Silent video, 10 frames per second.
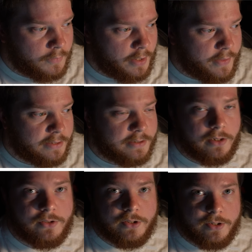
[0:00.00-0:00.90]
and that
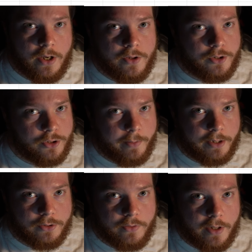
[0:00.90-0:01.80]
tells Excel that you're about
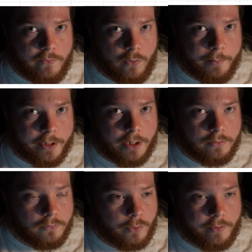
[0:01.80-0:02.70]
to write a formula
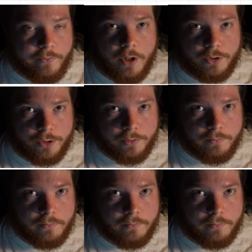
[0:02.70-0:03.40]
or a function.